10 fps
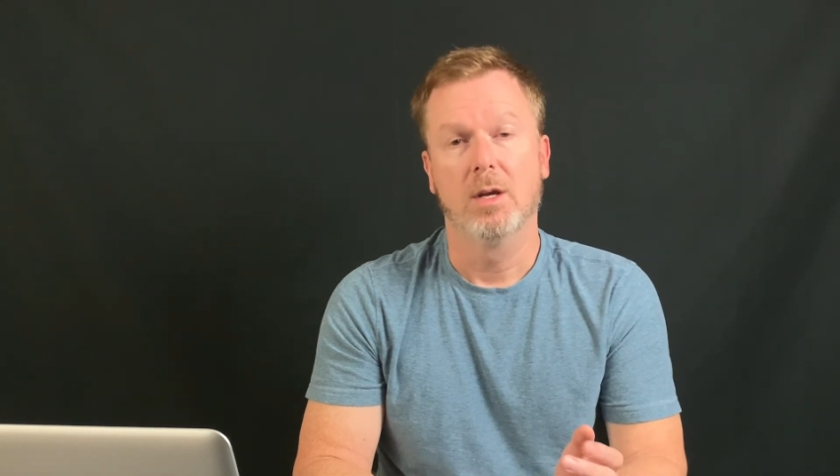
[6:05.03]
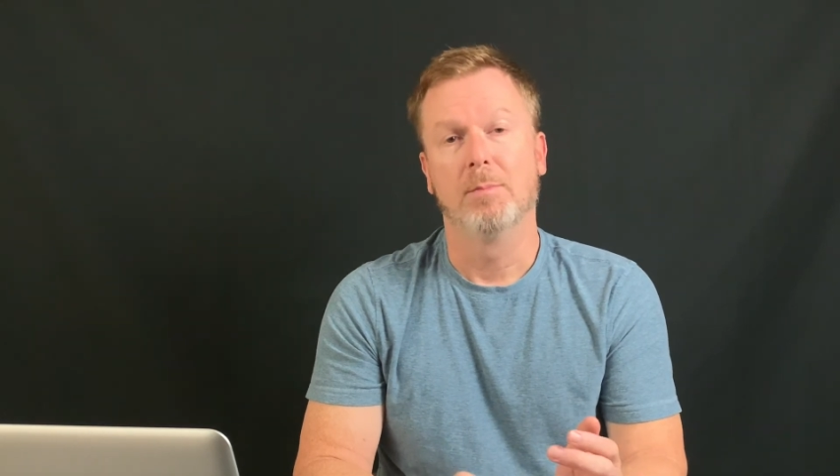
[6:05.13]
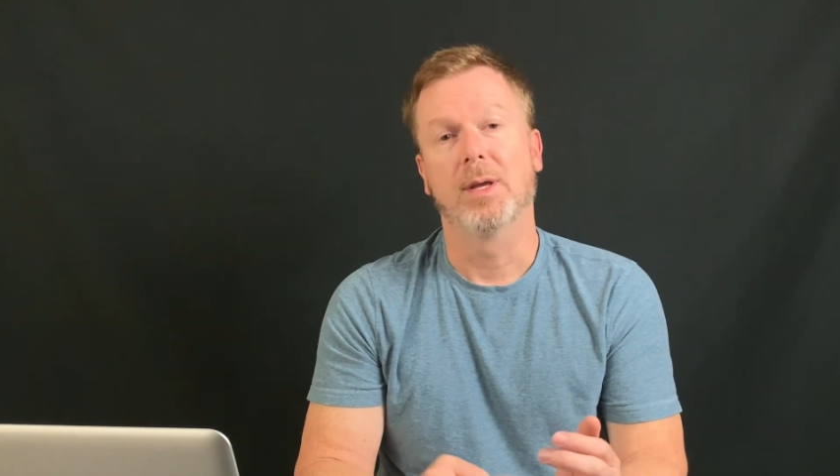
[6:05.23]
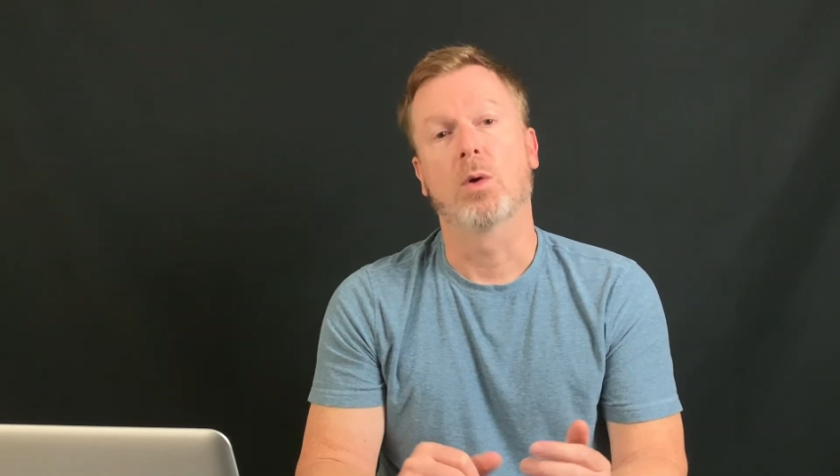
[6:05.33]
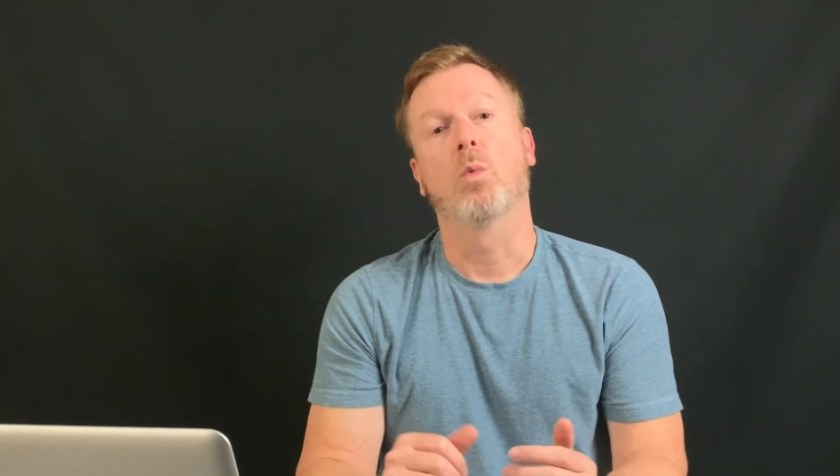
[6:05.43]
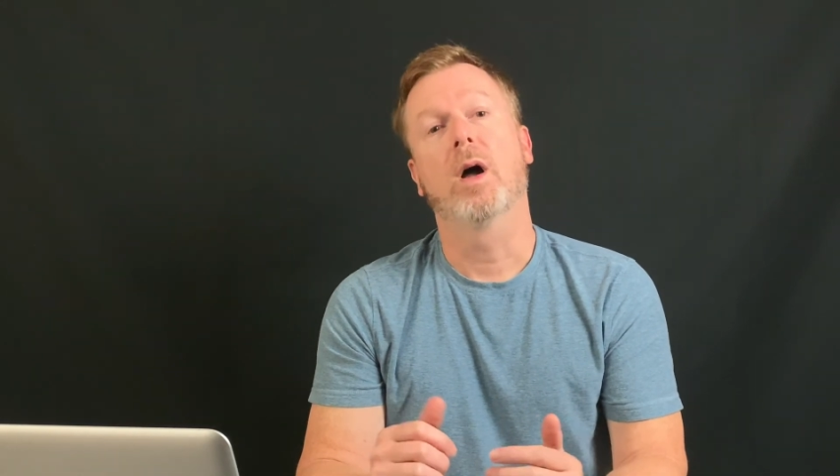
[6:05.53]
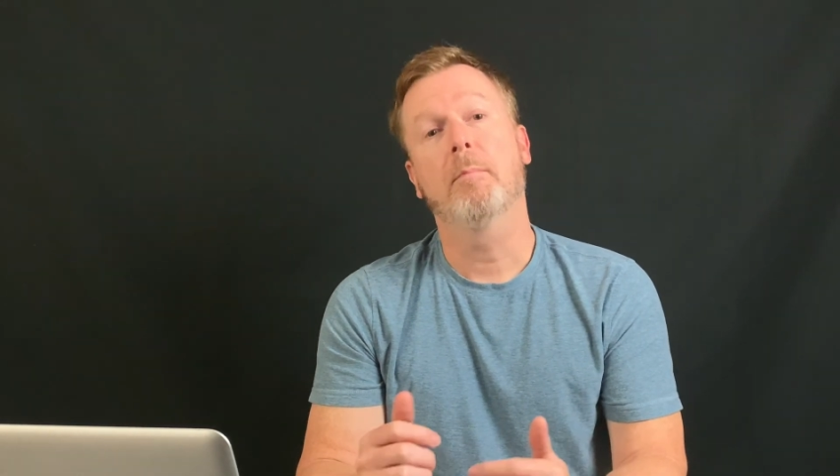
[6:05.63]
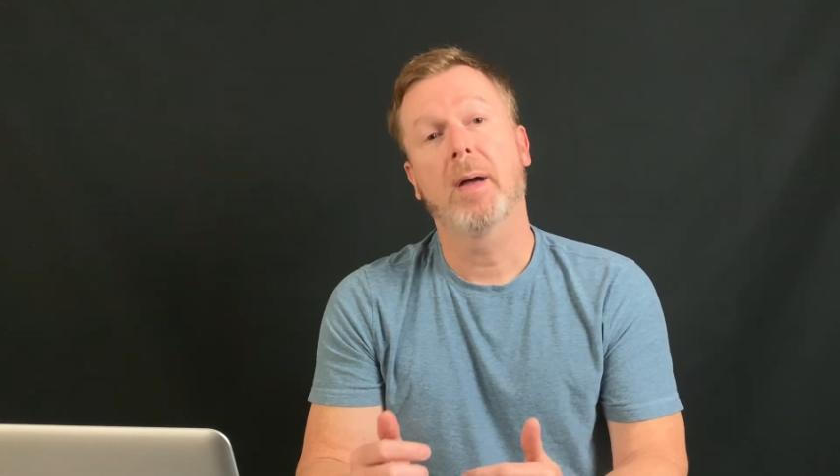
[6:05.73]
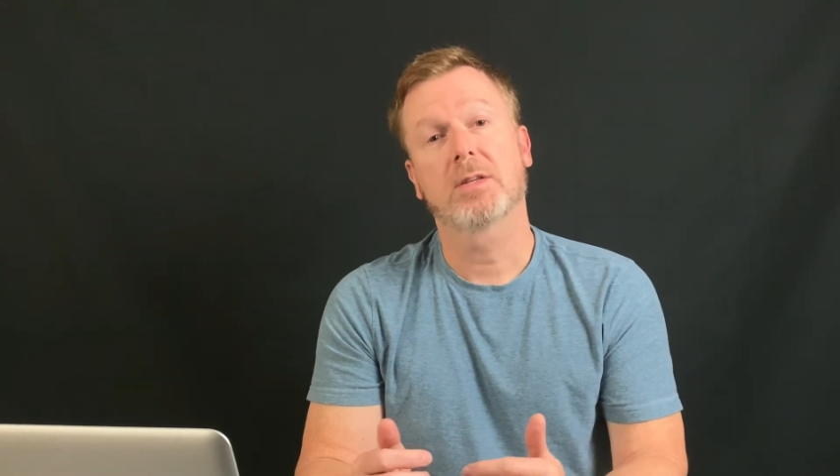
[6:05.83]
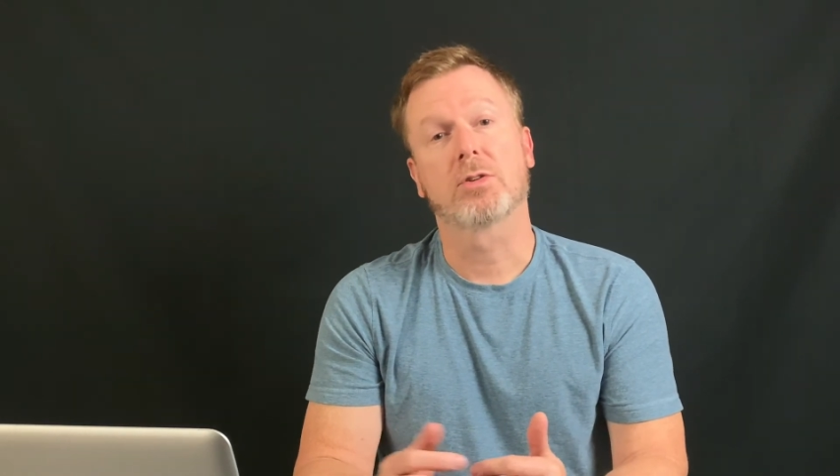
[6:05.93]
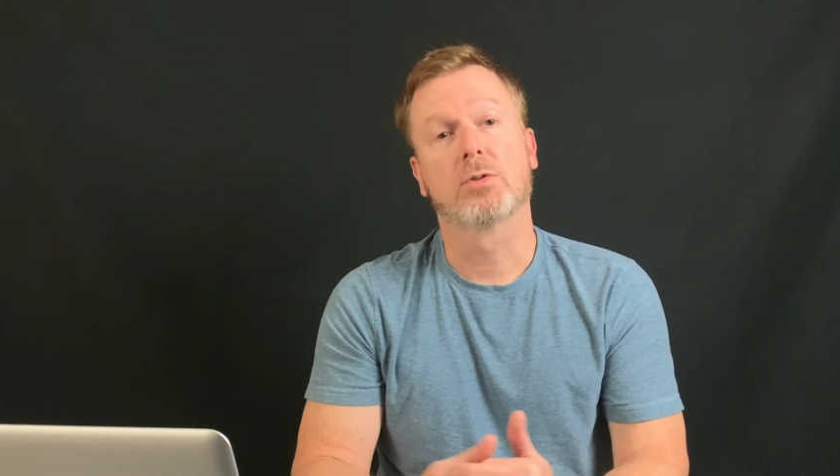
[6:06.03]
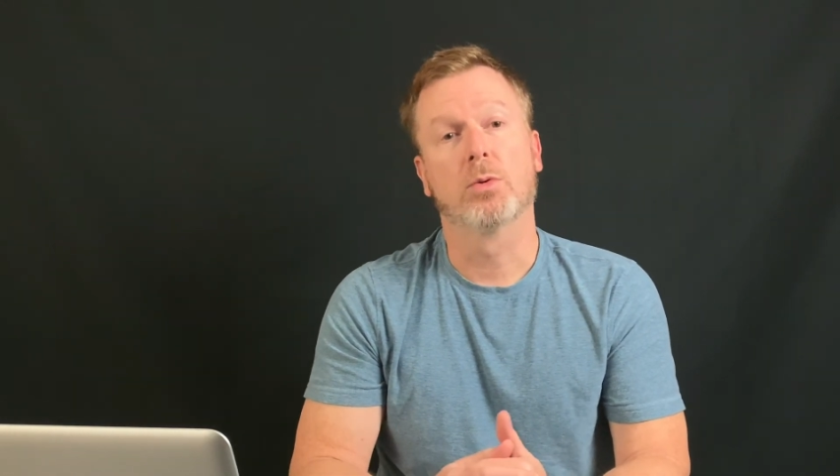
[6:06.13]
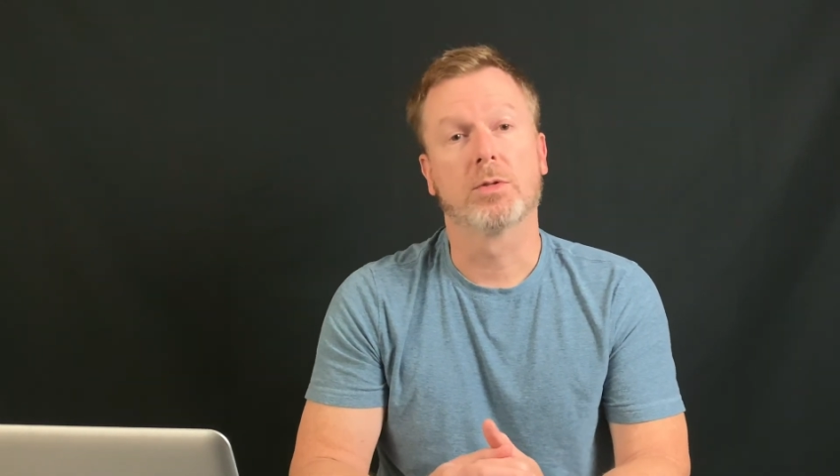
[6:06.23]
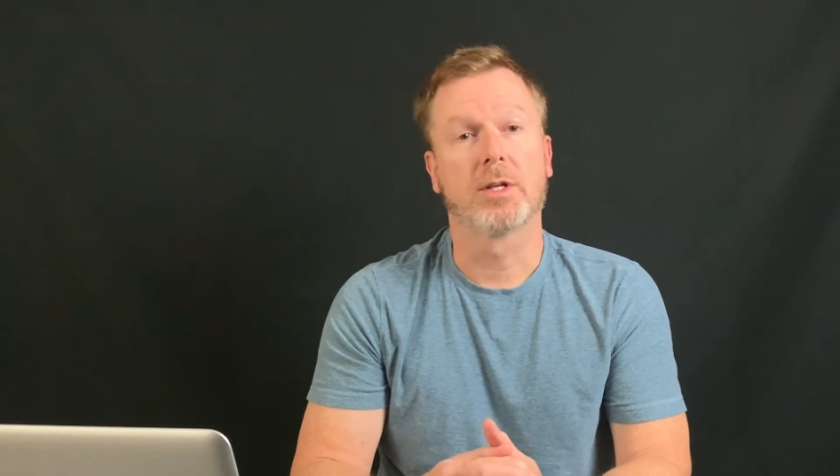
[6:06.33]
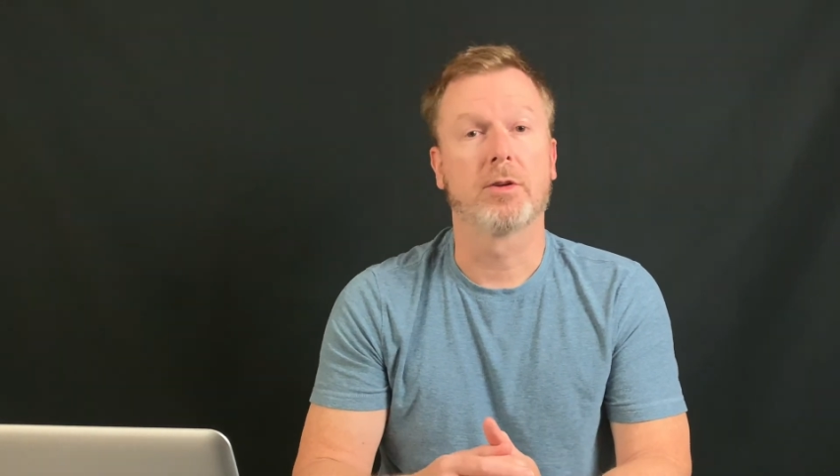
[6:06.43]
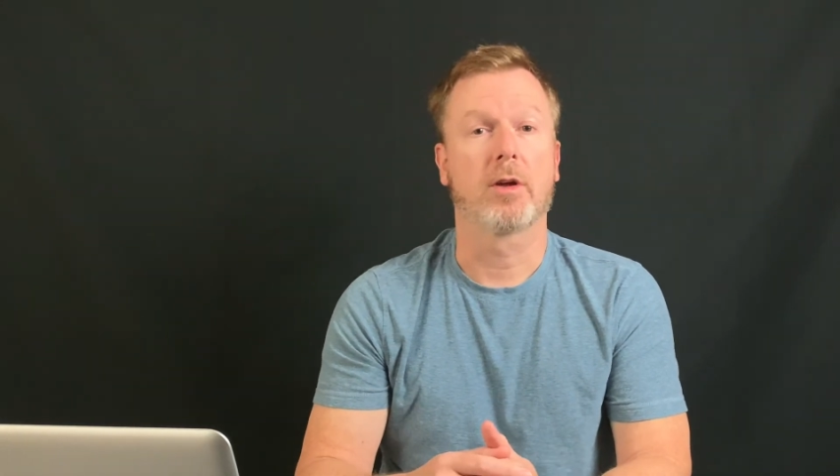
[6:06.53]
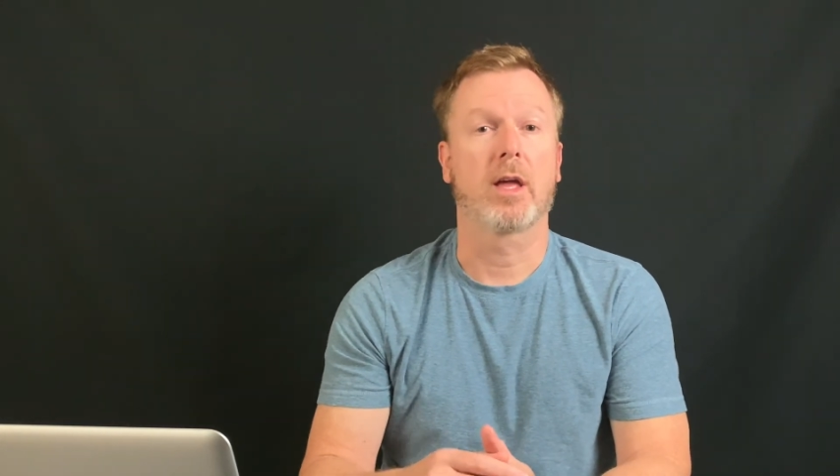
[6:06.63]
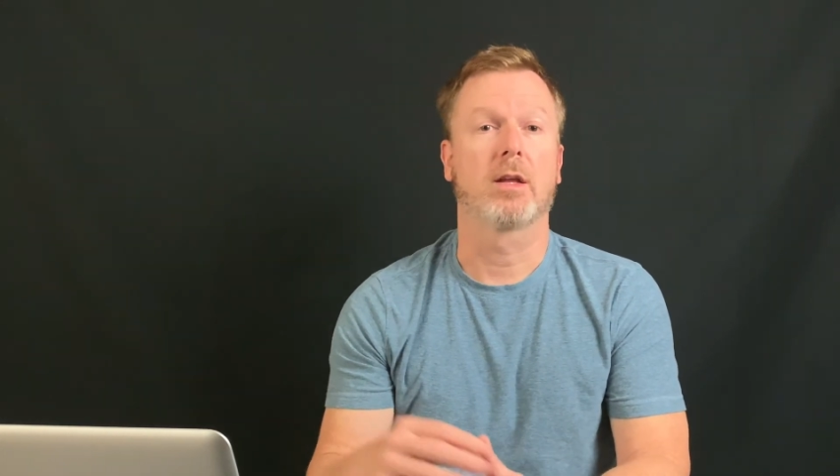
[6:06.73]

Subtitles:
Bing Webmaster Tools, on the other hand,